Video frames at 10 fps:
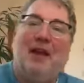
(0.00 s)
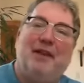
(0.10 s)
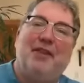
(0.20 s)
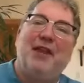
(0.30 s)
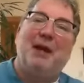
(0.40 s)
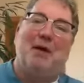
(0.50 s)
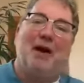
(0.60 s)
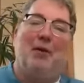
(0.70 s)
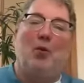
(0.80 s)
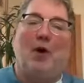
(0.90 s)
You think
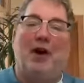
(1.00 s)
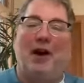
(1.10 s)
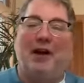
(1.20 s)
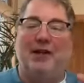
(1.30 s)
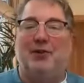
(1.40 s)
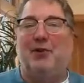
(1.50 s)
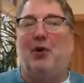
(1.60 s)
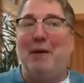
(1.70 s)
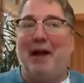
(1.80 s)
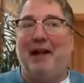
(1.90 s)
about where our
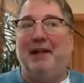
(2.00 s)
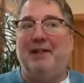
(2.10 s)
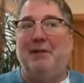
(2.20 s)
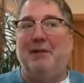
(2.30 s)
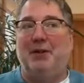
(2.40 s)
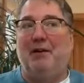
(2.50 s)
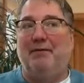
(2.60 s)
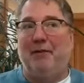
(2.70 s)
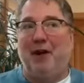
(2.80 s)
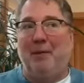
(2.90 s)
control mechanisms are for